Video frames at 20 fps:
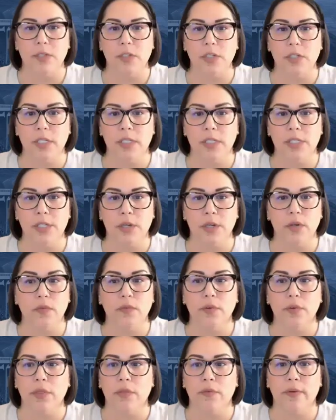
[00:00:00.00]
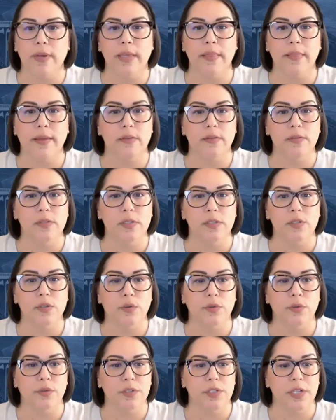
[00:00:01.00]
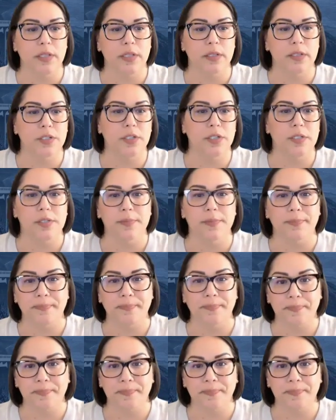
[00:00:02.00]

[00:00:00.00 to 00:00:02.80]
Just over 3,000 total challenges.